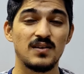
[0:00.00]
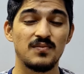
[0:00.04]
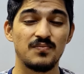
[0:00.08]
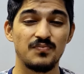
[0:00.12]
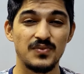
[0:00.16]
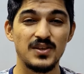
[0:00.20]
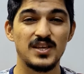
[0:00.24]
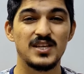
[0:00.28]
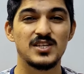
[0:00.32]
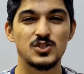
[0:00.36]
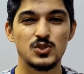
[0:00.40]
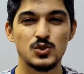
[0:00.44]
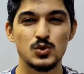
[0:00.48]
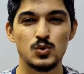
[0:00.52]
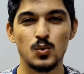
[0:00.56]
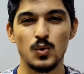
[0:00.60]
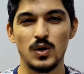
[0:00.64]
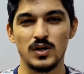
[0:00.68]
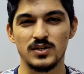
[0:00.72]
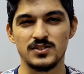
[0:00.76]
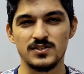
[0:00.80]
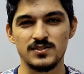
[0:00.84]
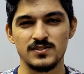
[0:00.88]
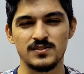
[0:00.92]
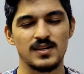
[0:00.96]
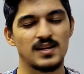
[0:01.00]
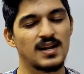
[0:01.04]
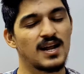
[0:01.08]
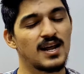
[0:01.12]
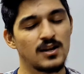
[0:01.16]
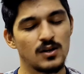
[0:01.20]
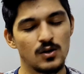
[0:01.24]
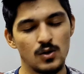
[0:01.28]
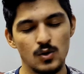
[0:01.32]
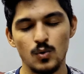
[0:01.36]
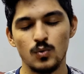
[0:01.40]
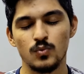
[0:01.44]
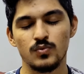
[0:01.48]
these questions, and I
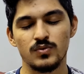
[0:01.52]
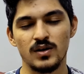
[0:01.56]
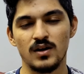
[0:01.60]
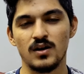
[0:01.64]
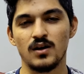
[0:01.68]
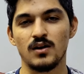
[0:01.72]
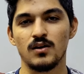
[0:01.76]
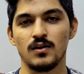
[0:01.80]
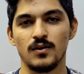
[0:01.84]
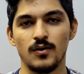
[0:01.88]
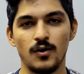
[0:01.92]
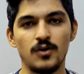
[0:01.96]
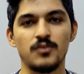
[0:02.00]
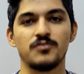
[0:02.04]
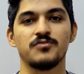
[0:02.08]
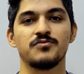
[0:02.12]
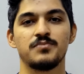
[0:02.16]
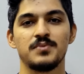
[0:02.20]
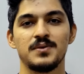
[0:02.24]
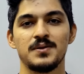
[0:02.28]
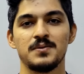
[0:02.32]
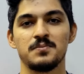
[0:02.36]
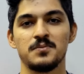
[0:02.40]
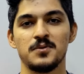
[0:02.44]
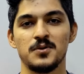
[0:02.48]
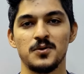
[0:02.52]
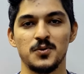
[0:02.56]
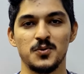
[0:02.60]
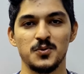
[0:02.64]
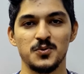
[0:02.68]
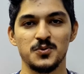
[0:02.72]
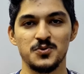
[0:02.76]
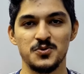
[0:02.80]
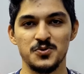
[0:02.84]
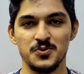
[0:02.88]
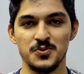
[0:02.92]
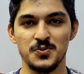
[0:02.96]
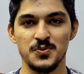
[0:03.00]
know there are a lot of people who
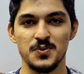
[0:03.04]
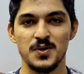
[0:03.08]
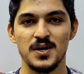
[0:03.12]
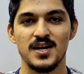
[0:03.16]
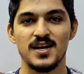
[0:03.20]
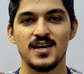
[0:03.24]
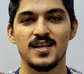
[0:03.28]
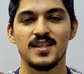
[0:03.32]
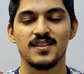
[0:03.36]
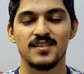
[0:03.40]
do.